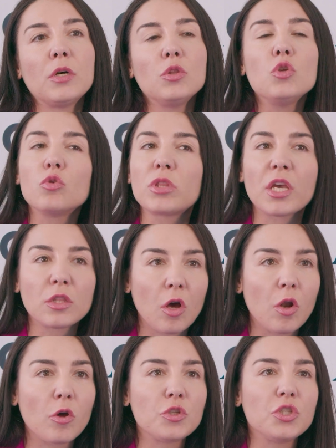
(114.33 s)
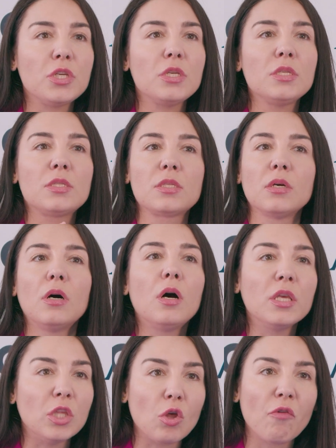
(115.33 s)
new technologies,
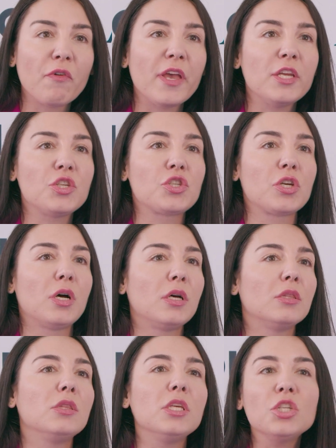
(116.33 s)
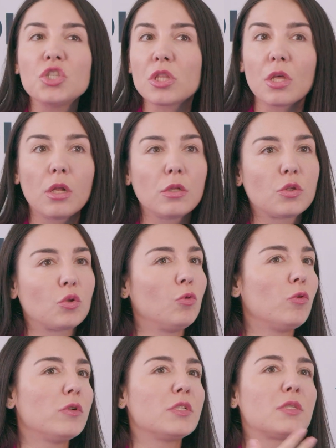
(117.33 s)
innovation, digital
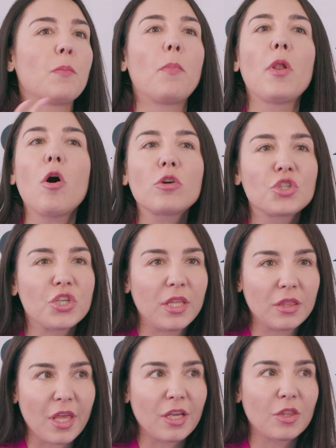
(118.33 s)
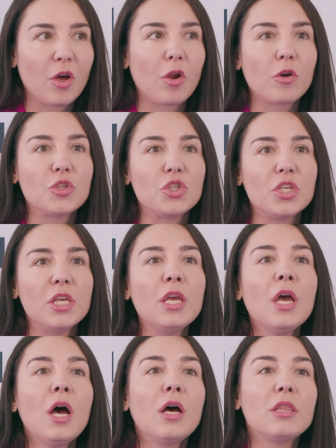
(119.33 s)
tools, blockchain technology,
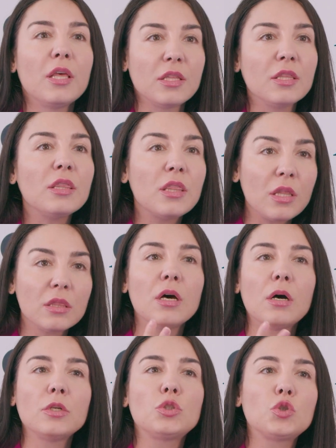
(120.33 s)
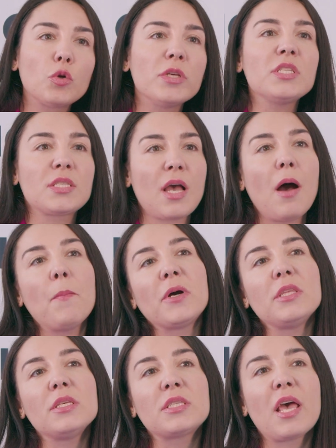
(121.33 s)
the tourist
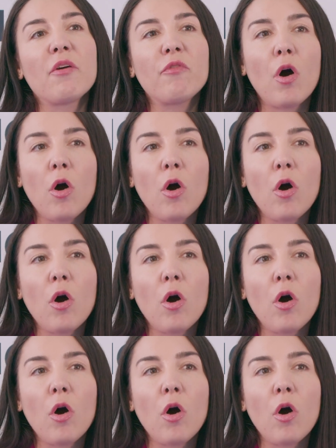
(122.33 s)
companies have